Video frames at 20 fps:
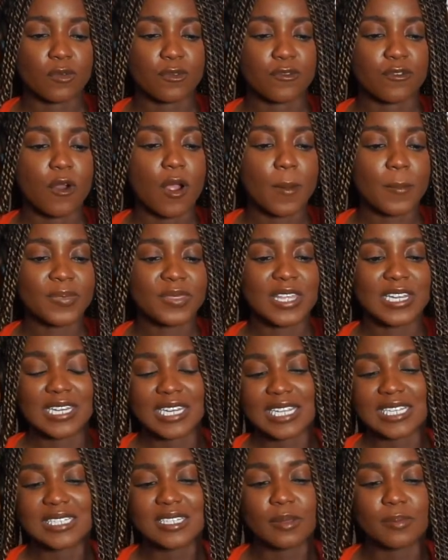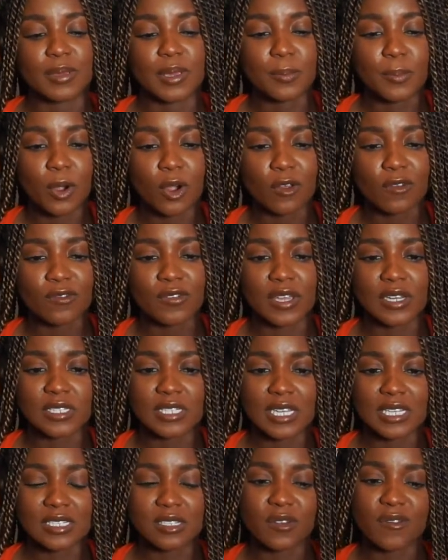from the need to be perfect
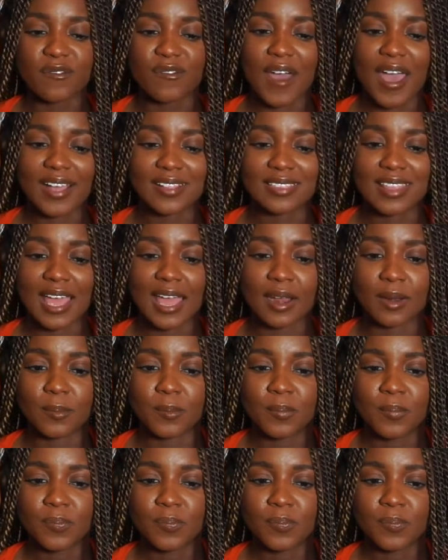is the fact that